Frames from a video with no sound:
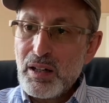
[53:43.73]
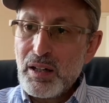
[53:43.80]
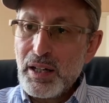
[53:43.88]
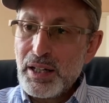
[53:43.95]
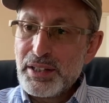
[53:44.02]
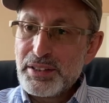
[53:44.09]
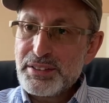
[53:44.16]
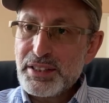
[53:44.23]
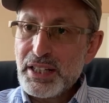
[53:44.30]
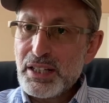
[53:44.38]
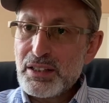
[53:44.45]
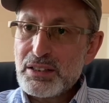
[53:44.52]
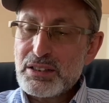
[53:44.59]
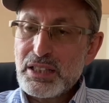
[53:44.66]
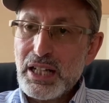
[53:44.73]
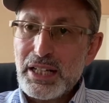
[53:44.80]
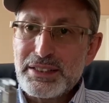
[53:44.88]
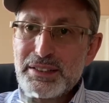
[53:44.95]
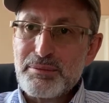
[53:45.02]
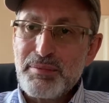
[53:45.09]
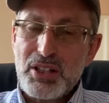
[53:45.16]
anything else I
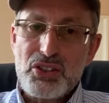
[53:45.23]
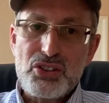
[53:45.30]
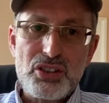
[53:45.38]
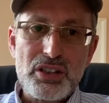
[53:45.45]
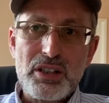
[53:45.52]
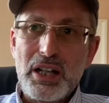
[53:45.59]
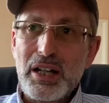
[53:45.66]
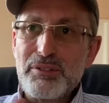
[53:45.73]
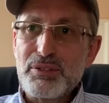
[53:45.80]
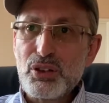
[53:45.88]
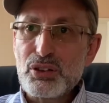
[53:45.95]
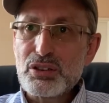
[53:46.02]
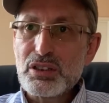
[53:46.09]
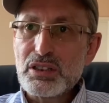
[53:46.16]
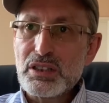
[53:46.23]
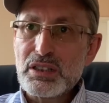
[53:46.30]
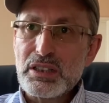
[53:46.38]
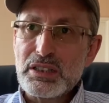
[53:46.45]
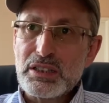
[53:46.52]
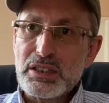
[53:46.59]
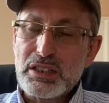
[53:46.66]
didn't mention, I've got it in,
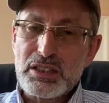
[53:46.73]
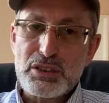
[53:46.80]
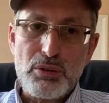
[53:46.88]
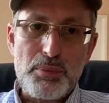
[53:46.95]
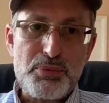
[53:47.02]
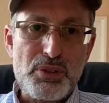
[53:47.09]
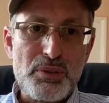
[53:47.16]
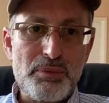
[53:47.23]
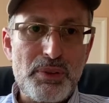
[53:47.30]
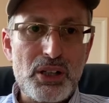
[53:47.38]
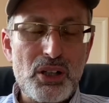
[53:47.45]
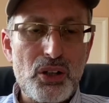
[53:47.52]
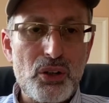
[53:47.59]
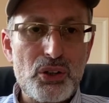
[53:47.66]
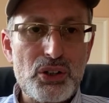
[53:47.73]
in the description below.